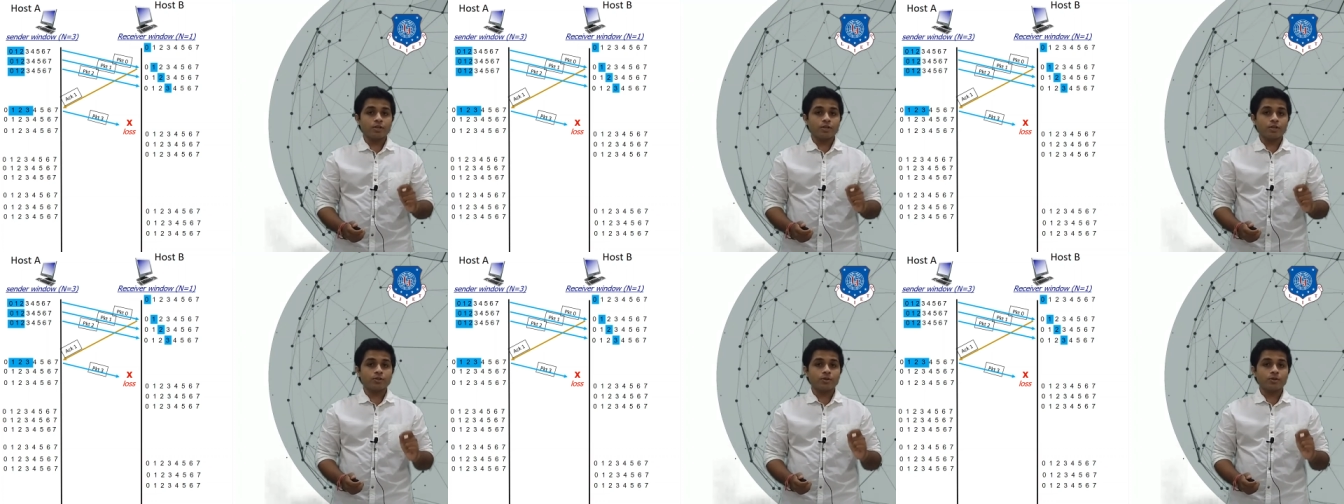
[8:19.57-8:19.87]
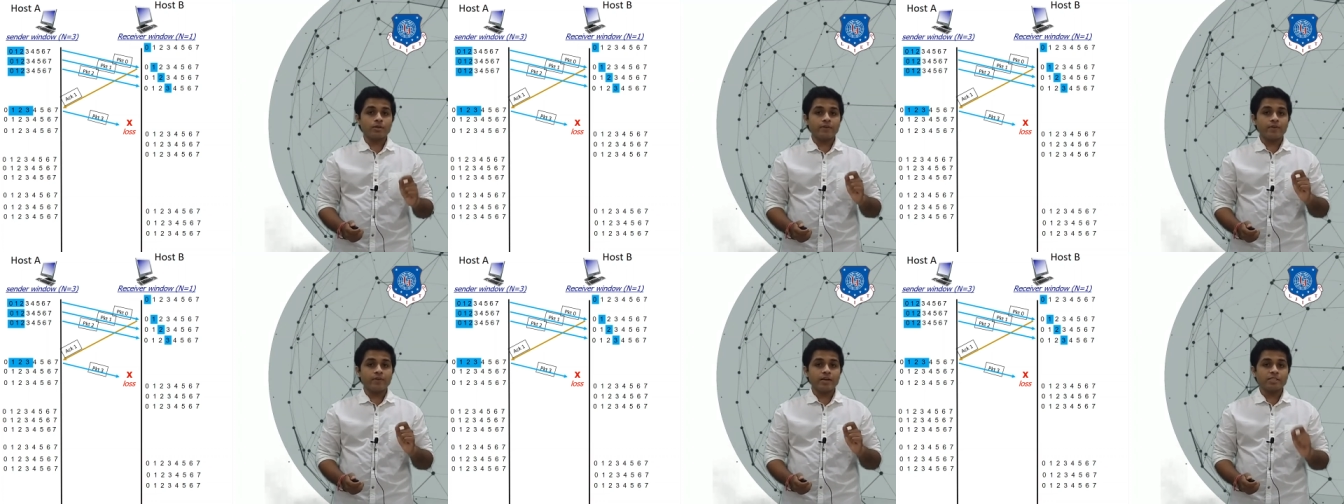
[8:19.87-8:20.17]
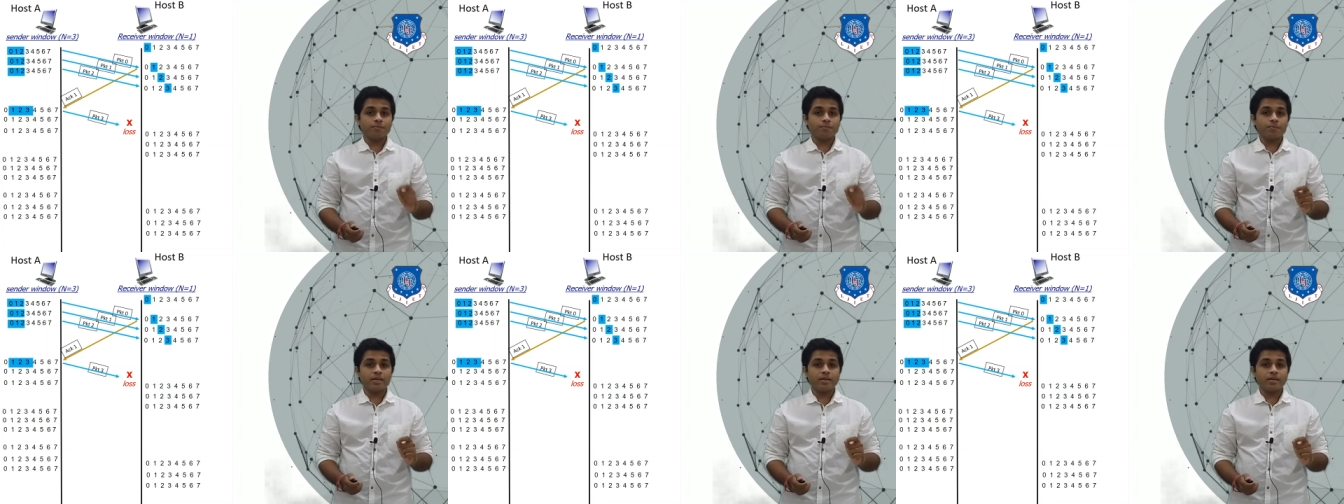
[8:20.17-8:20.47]
so device
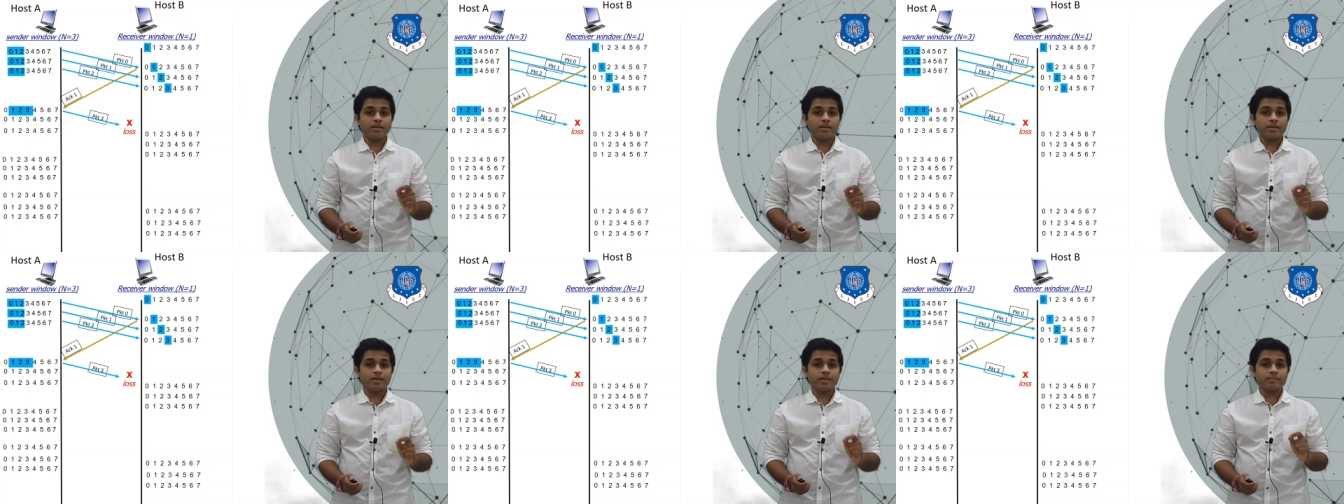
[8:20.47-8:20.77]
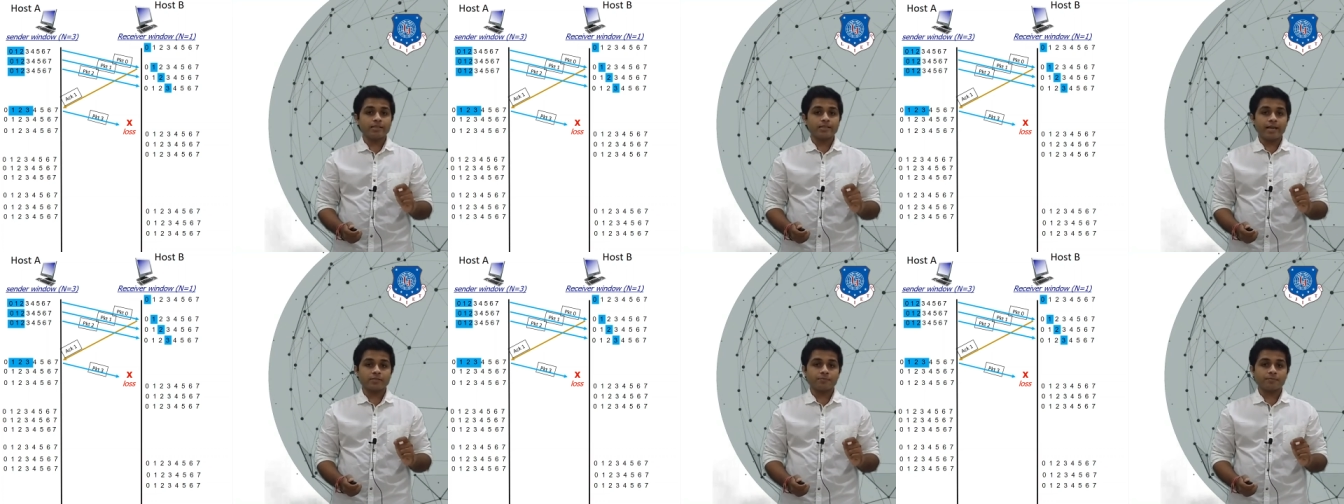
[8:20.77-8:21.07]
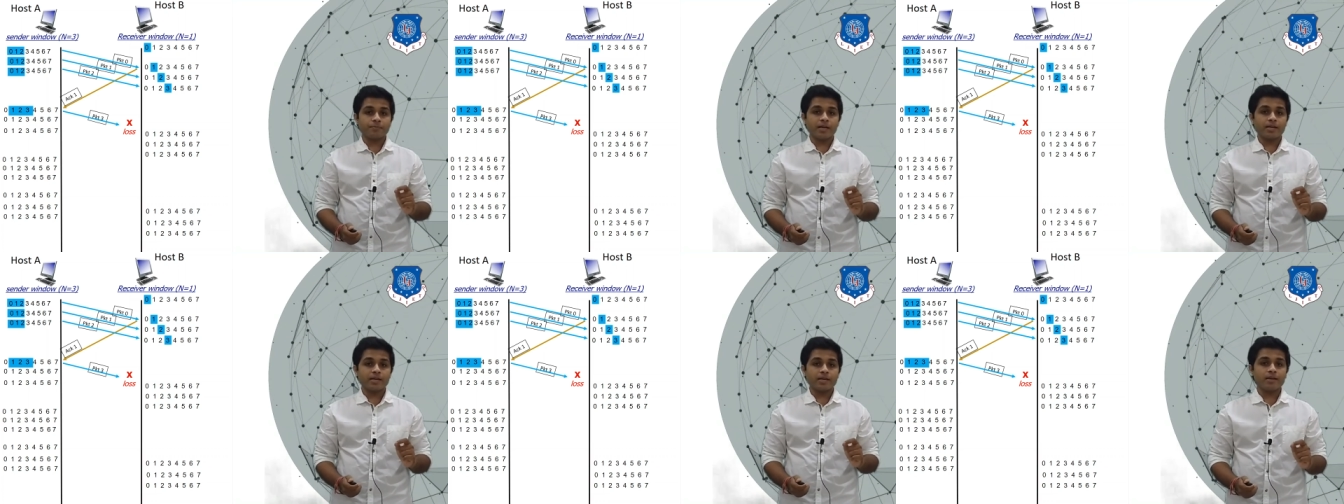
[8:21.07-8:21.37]
B is
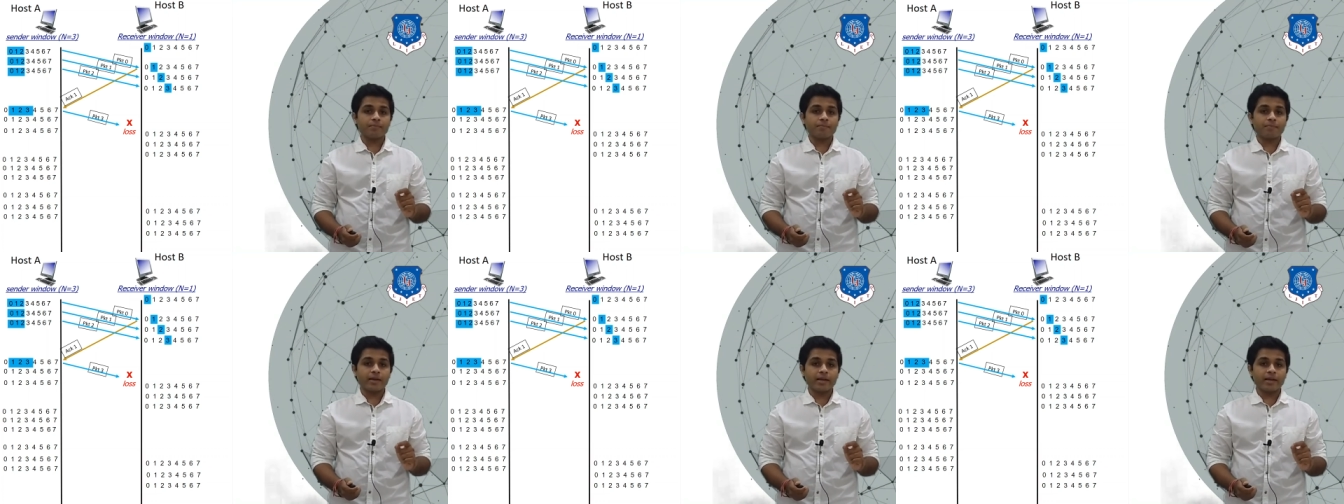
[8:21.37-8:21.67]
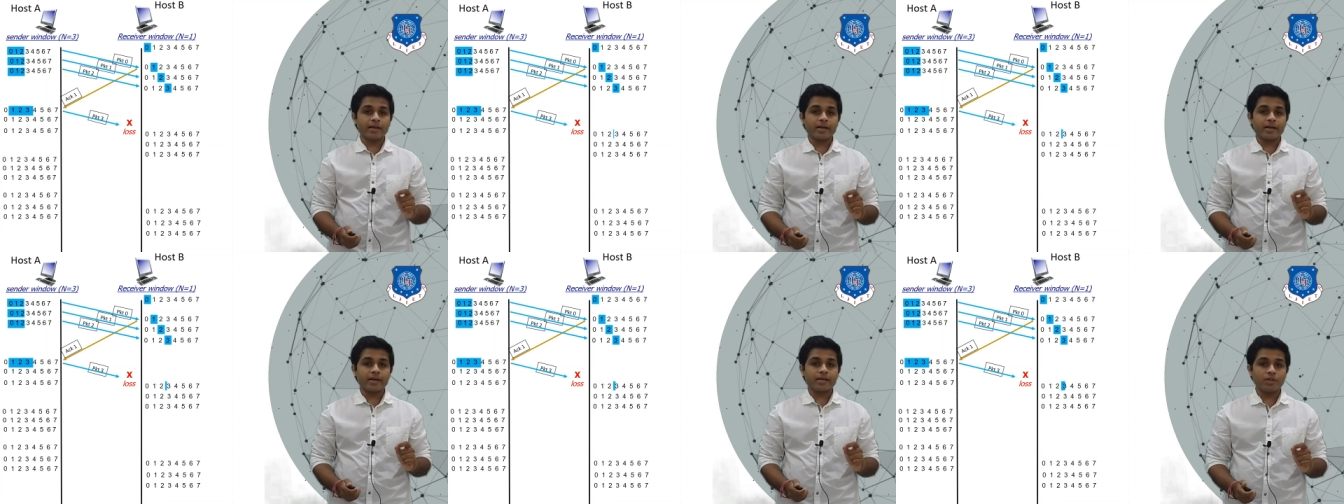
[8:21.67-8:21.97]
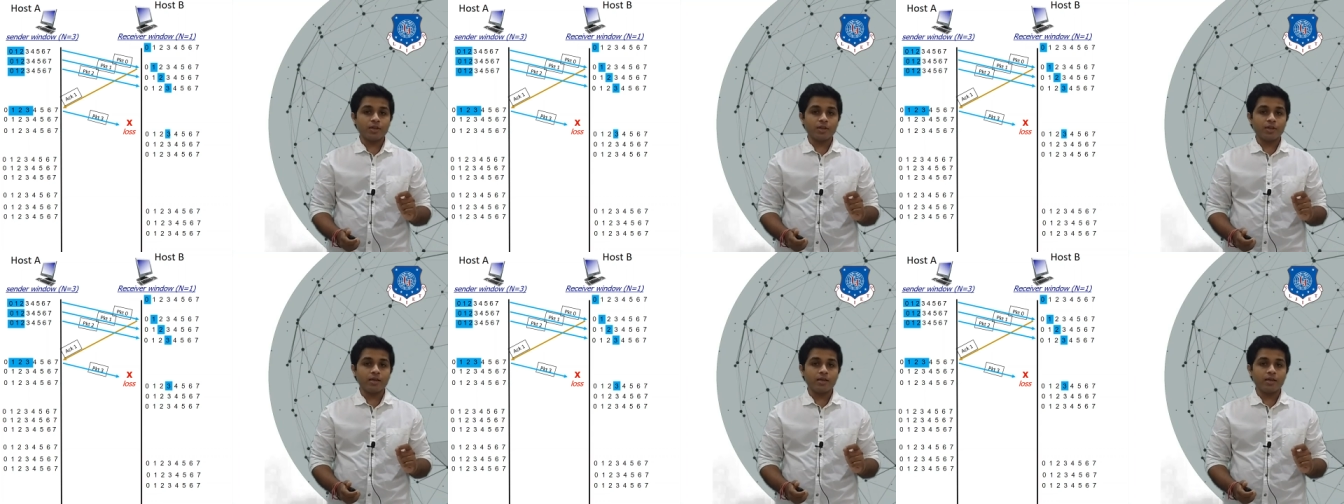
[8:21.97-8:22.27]
expecting packet
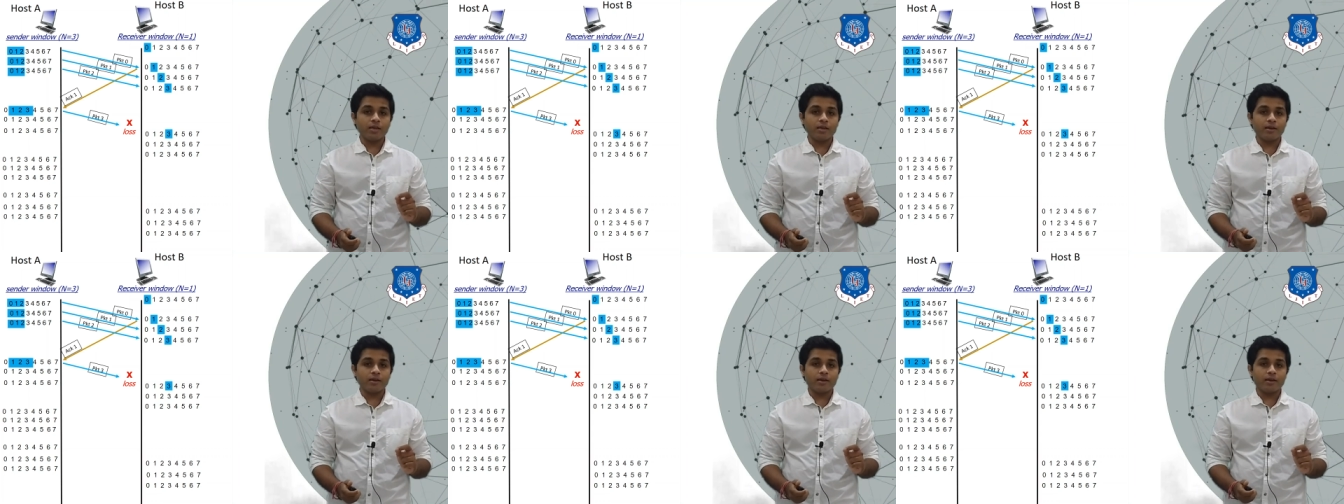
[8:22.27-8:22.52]
3